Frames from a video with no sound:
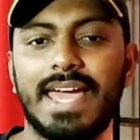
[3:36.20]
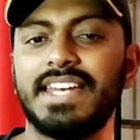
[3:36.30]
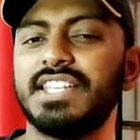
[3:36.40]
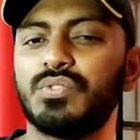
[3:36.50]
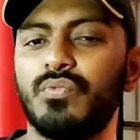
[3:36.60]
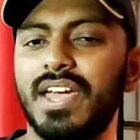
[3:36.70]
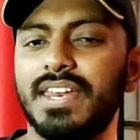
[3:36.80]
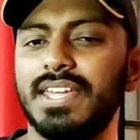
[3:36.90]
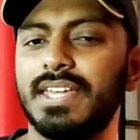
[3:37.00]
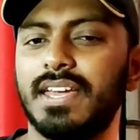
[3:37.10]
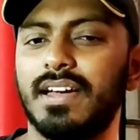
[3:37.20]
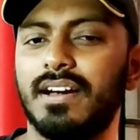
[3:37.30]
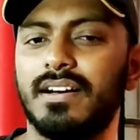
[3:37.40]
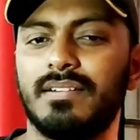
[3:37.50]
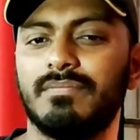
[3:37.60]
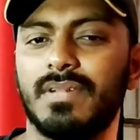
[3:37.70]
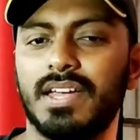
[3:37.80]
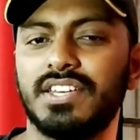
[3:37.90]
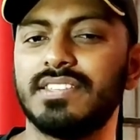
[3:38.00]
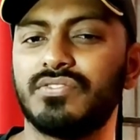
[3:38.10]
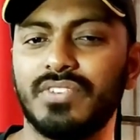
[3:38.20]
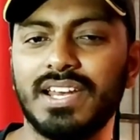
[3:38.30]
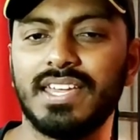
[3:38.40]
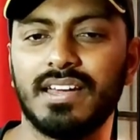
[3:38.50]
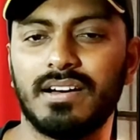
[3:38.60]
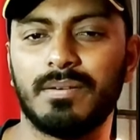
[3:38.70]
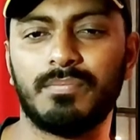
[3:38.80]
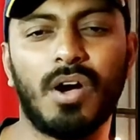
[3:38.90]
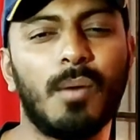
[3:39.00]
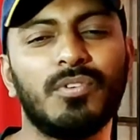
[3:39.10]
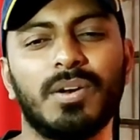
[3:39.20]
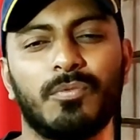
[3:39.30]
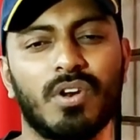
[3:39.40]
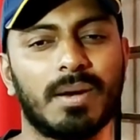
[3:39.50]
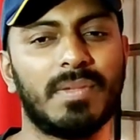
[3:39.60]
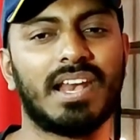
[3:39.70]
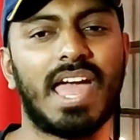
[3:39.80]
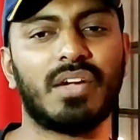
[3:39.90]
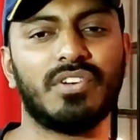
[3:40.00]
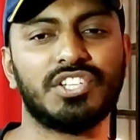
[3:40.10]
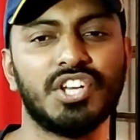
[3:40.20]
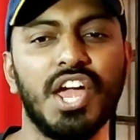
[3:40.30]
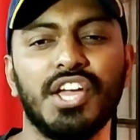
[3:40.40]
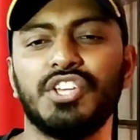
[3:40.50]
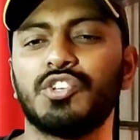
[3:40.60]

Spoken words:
And it is very, it is really a popular programming language